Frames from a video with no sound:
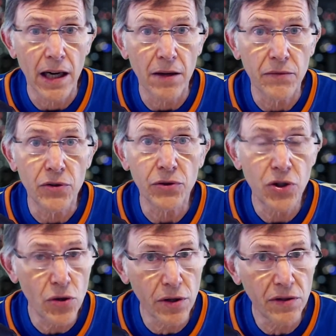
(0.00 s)
you'll
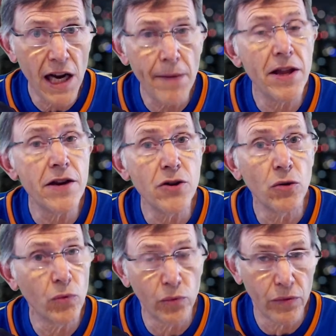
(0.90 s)
choose your team, and then
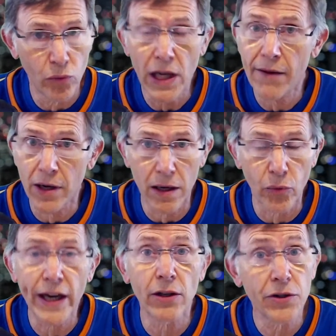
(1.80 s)
we'll have a
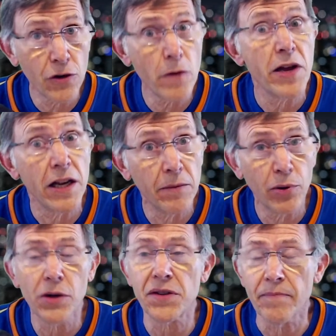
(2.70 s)
regular tournament in
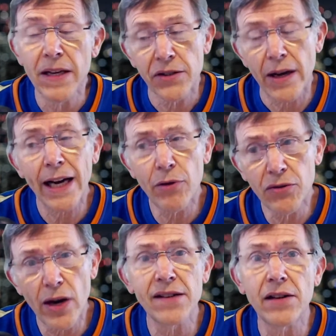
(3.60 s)
person. So how do we
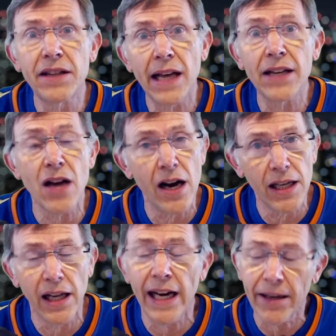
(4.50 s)
translate that
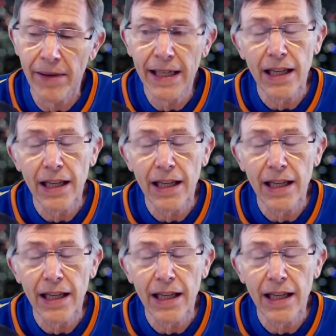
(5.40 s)
online?